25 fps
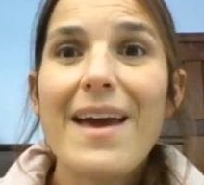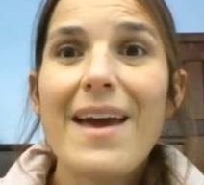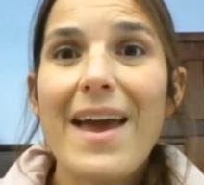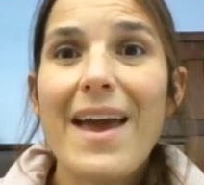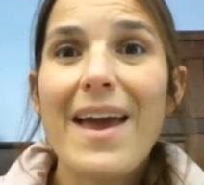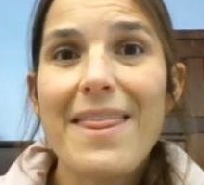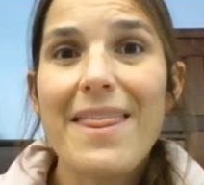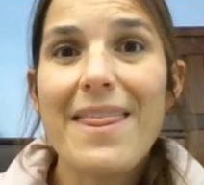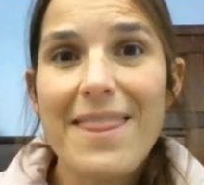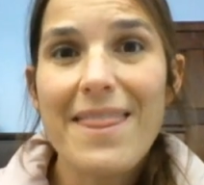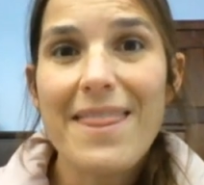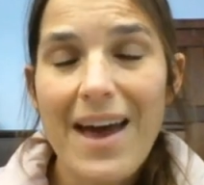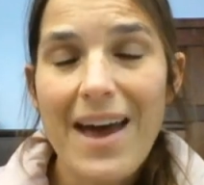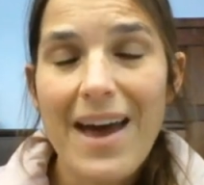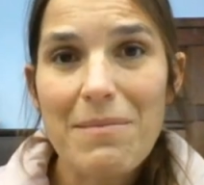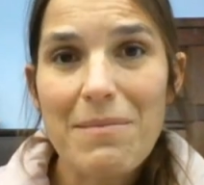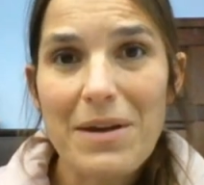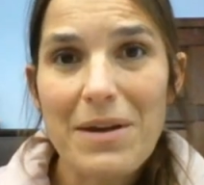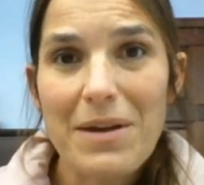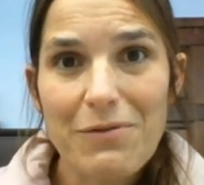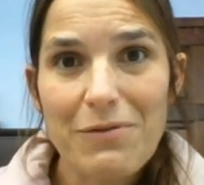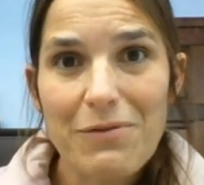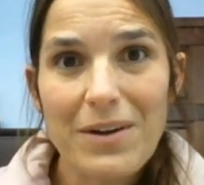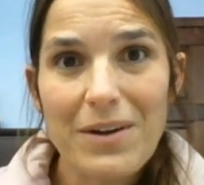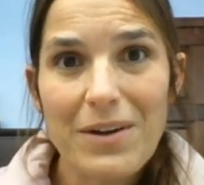And that,
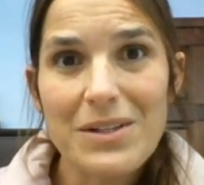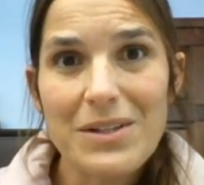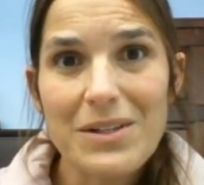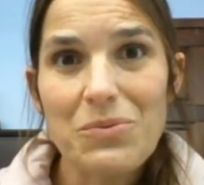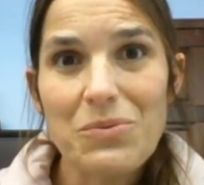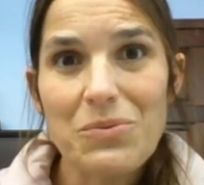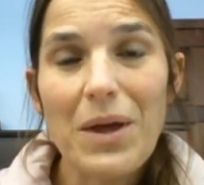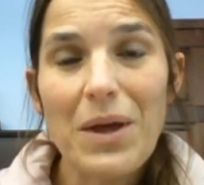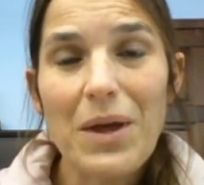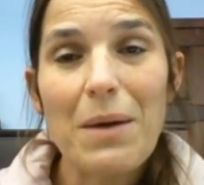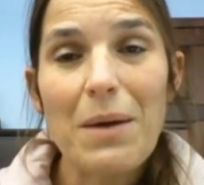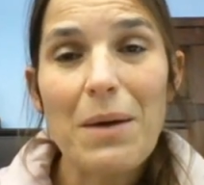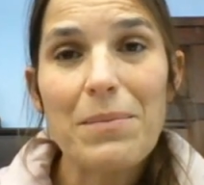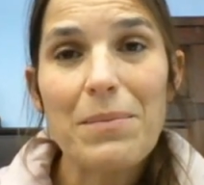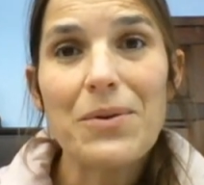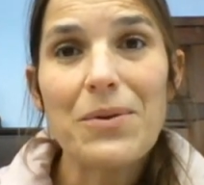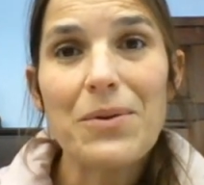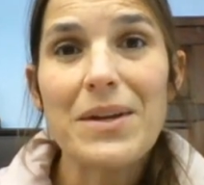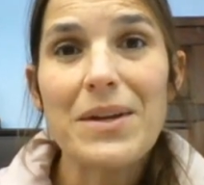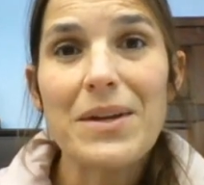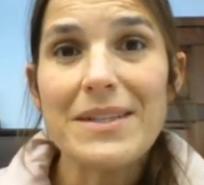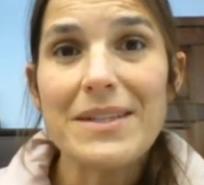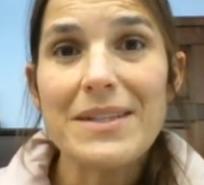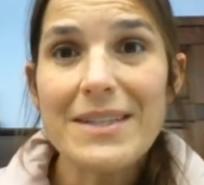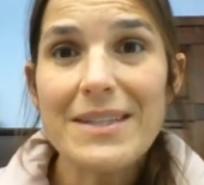my friends, will help you
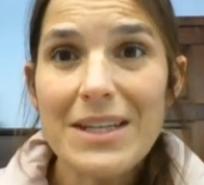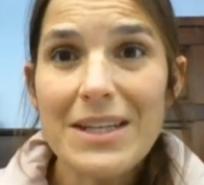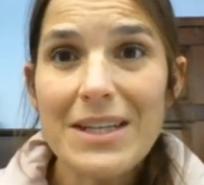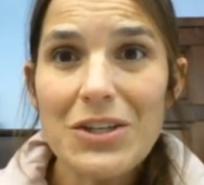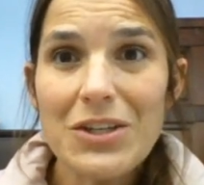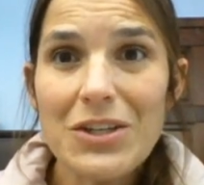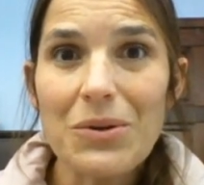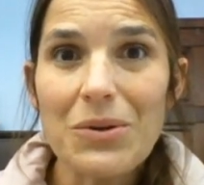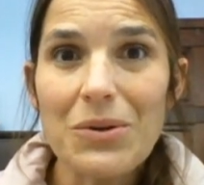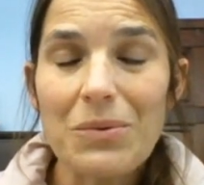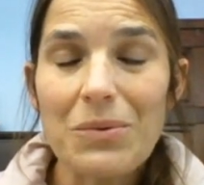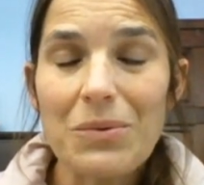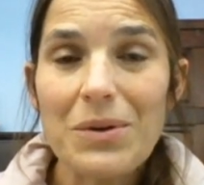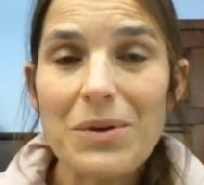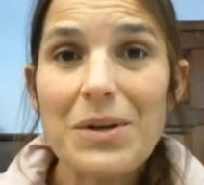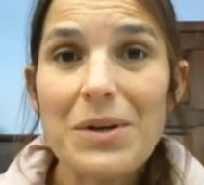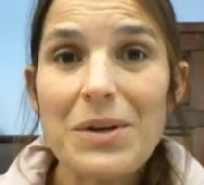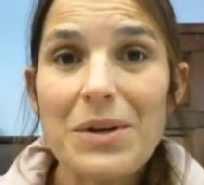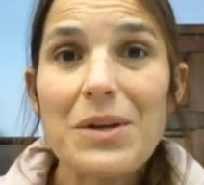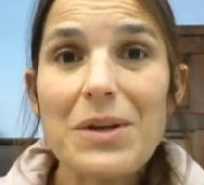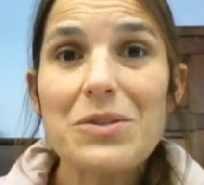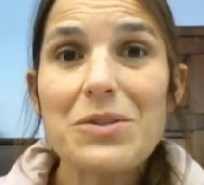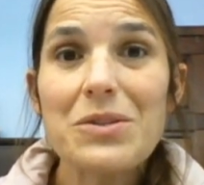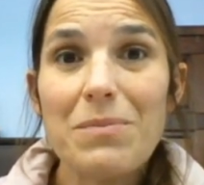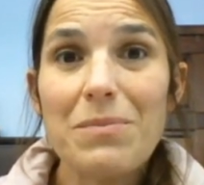continue
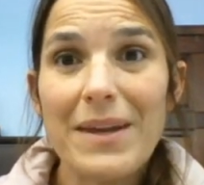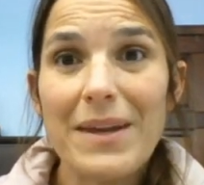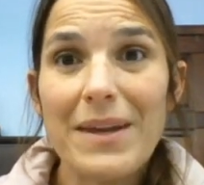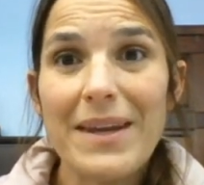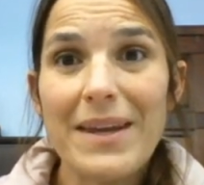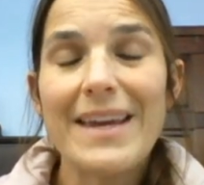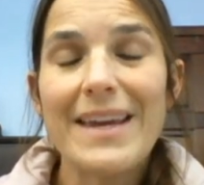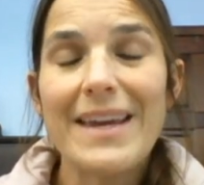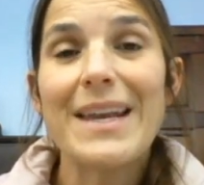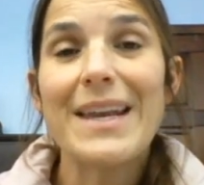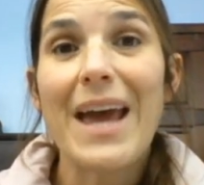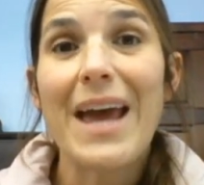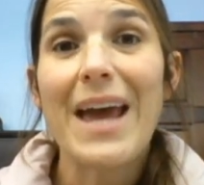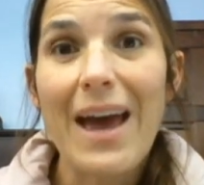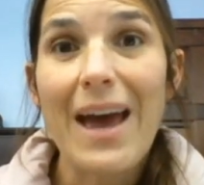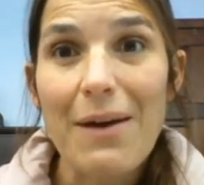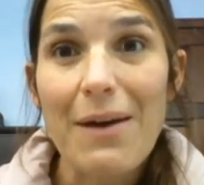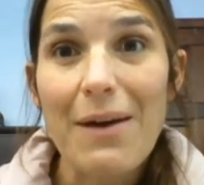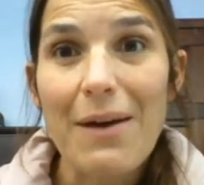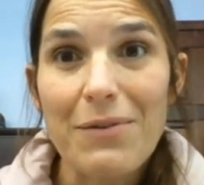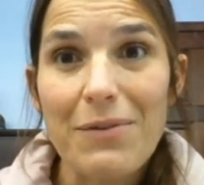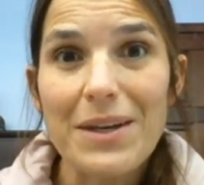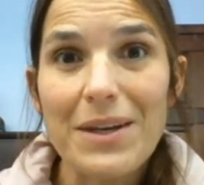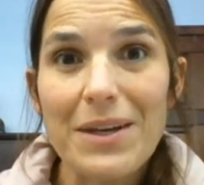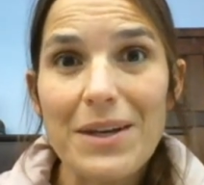to be an
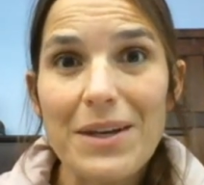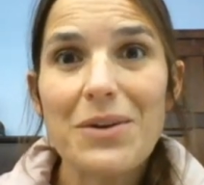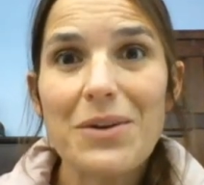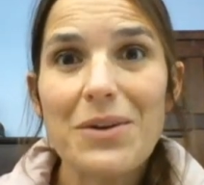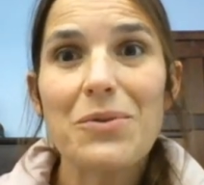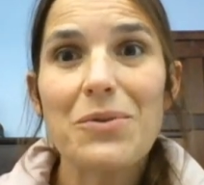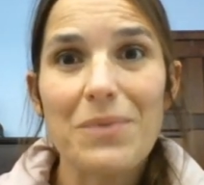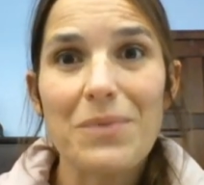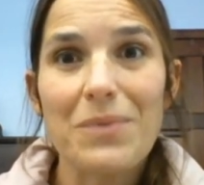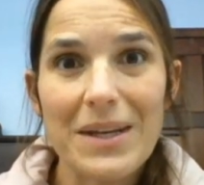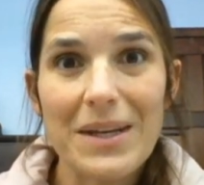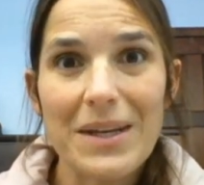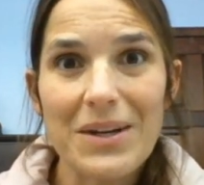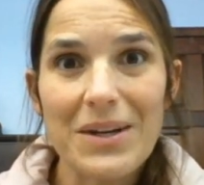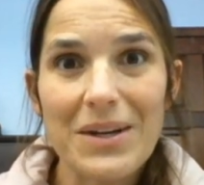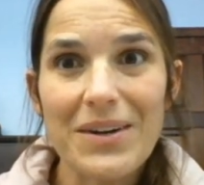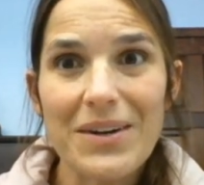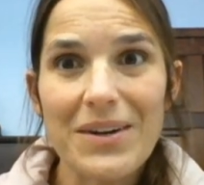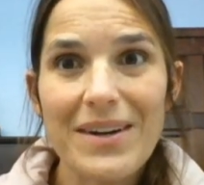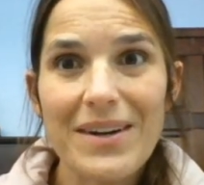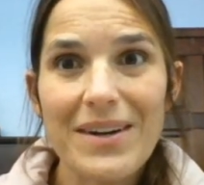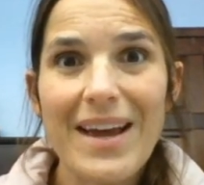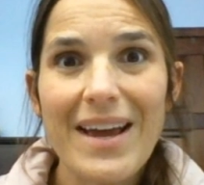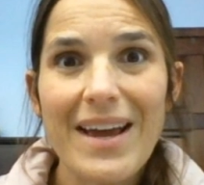avid reader.